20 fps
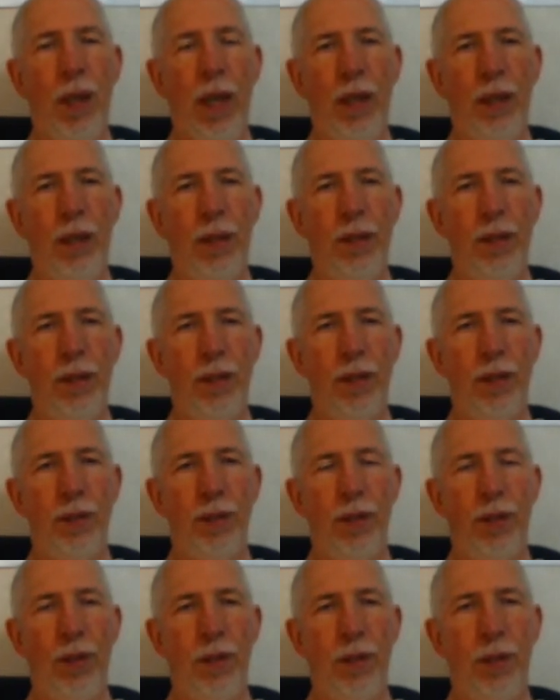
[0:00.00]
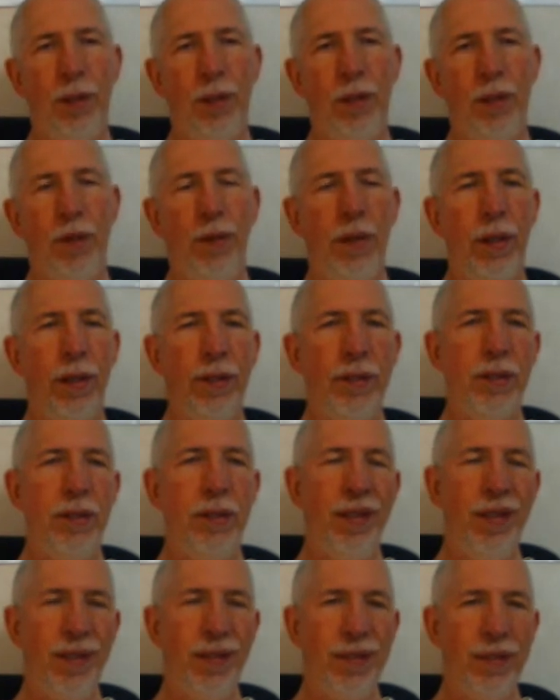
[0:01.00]
and he does all that's
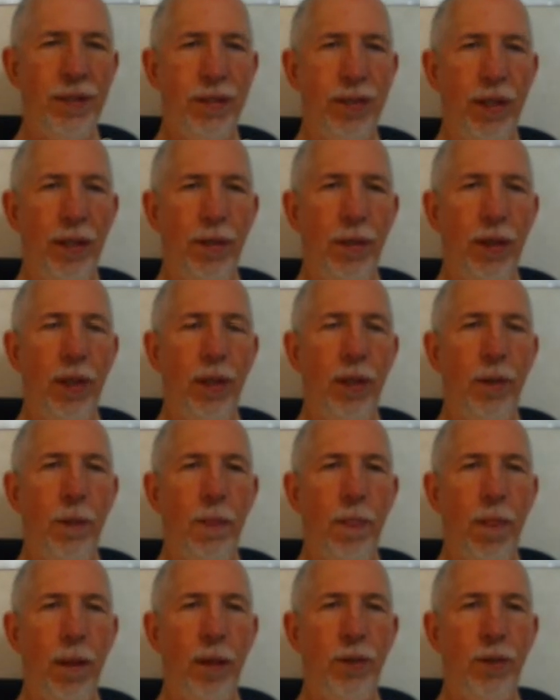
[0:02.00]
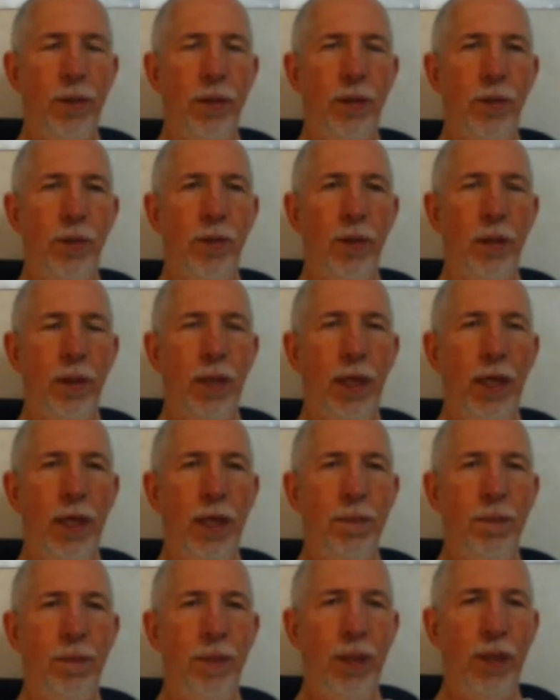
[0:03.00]
necessary to
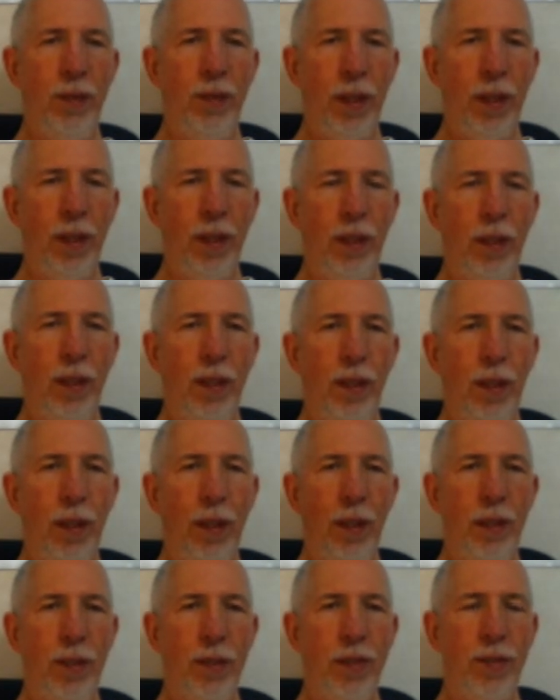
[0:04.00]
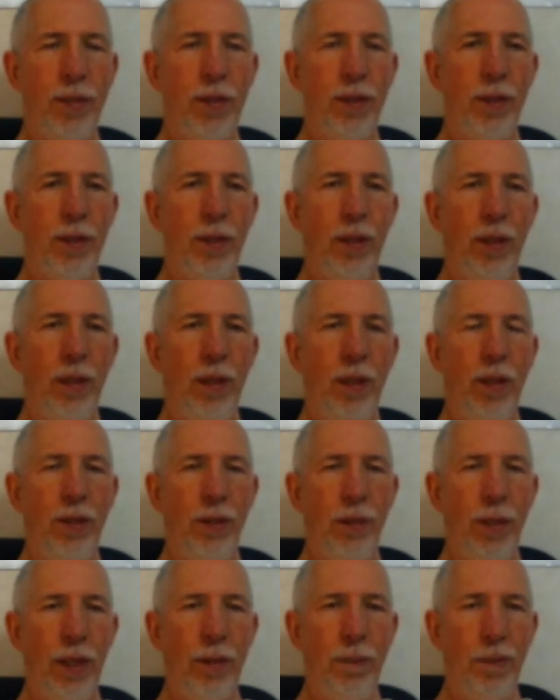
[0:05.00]
keep building his
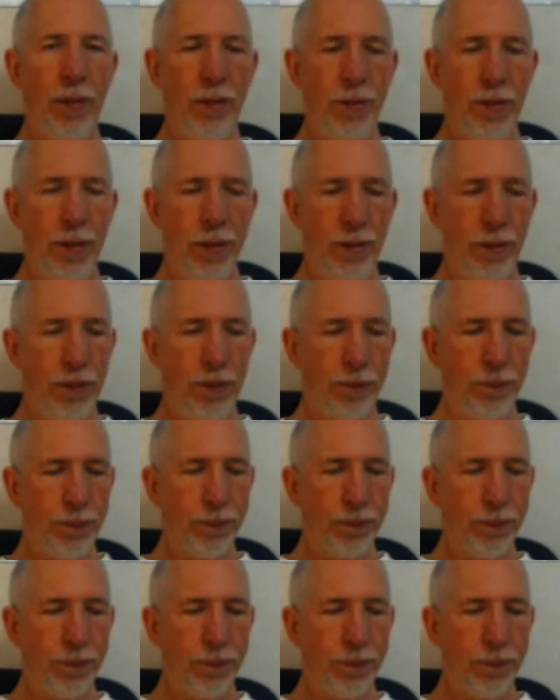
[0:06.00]
internet business.